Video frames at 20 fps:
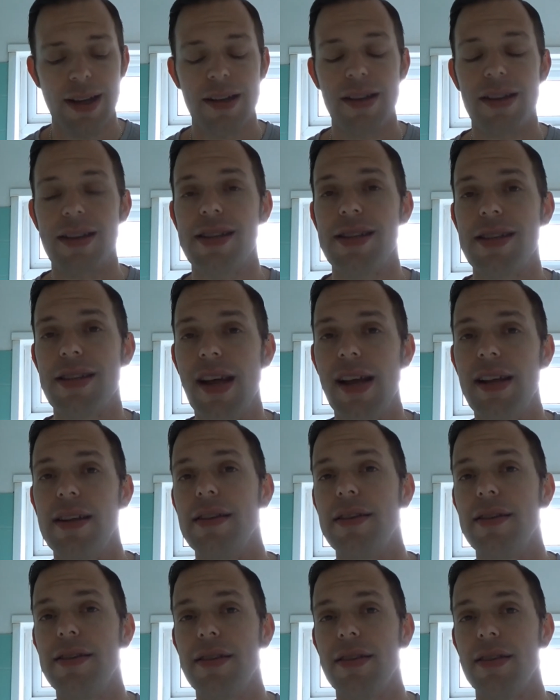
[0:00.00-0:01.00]
The
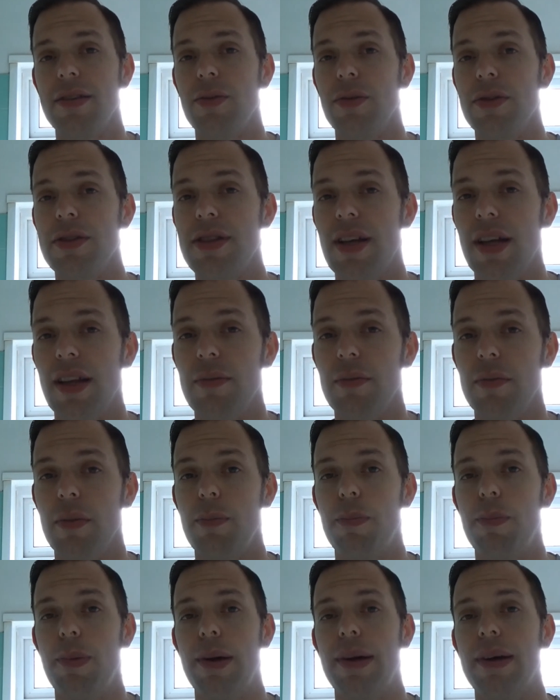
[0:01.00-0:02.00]
scents is what set them
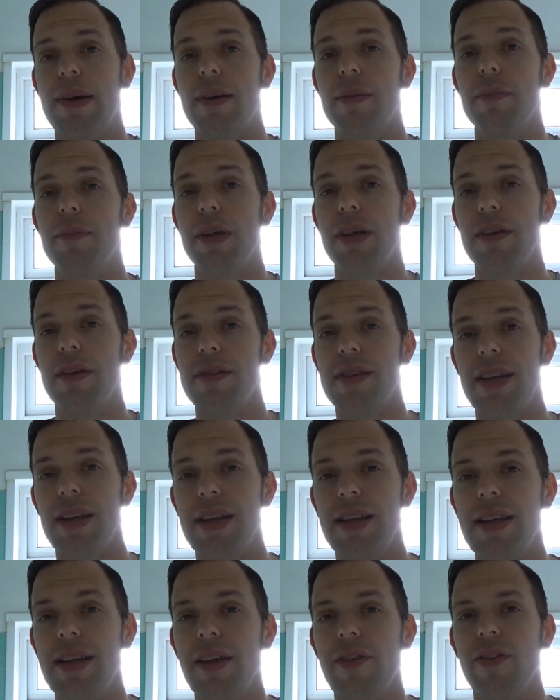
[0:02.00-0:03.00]
apart, because they're
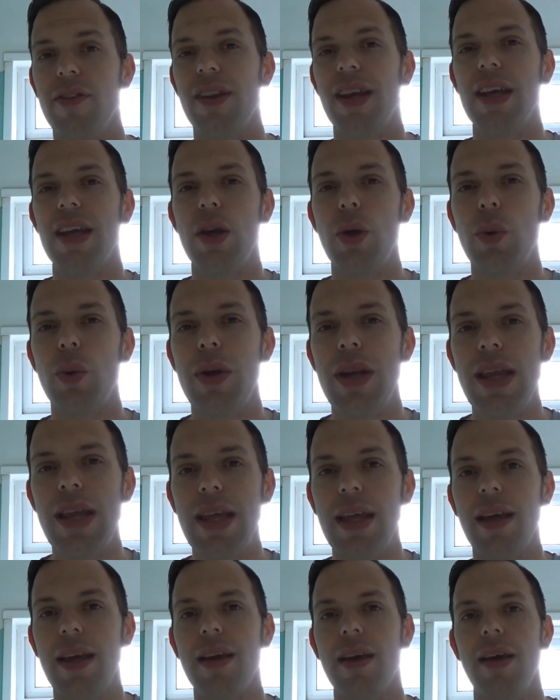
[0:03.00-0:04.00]
different, they're
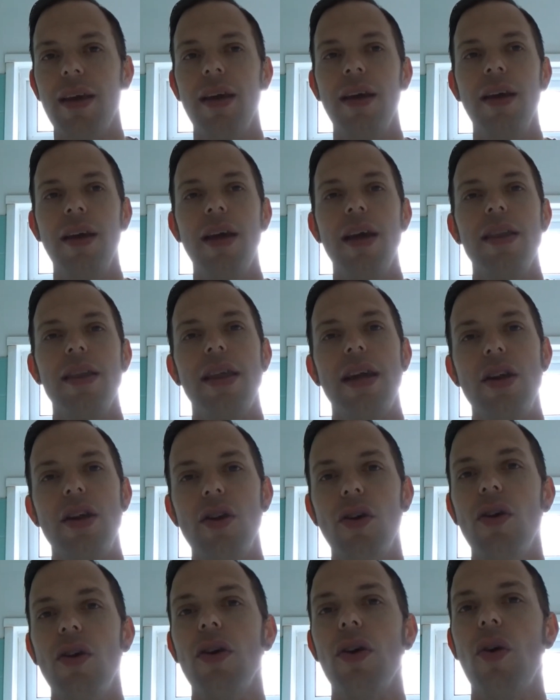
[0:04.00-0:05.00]
unique. They're
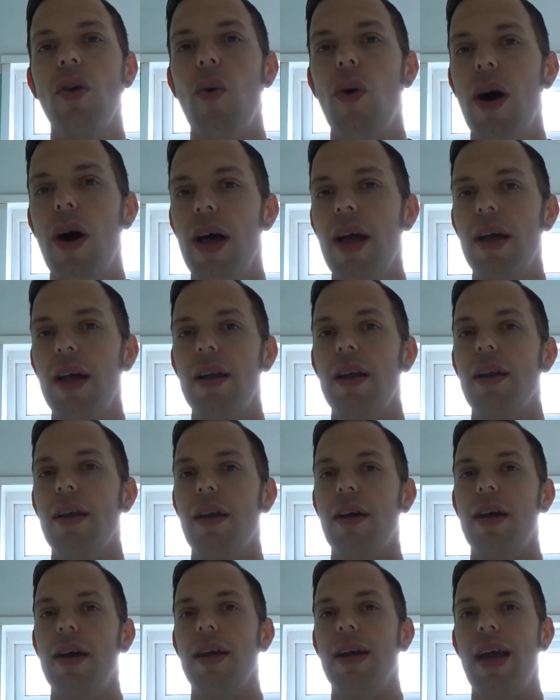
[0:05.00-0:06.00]
not quite
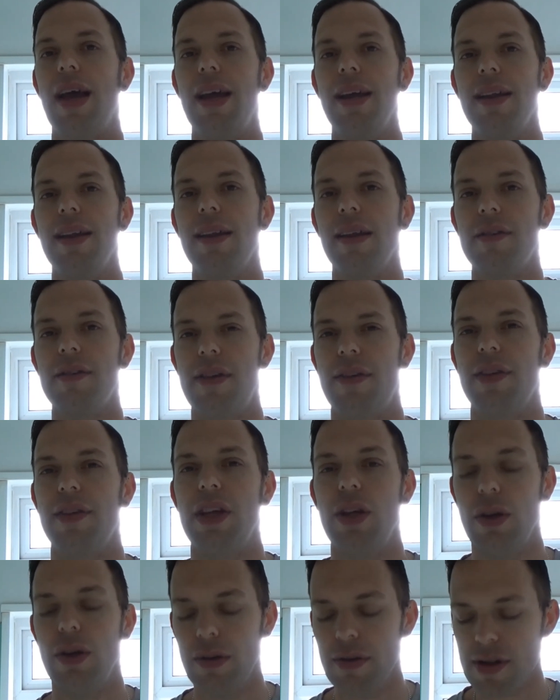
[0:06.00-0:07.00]
like anything I've ever
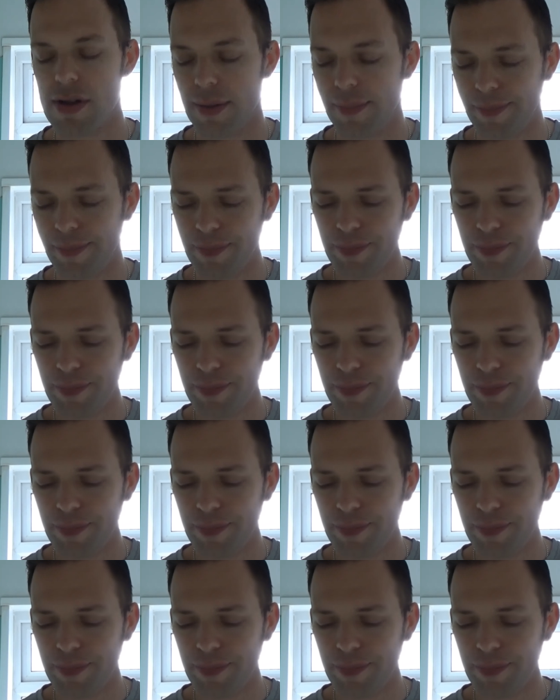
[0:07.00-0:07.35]
used.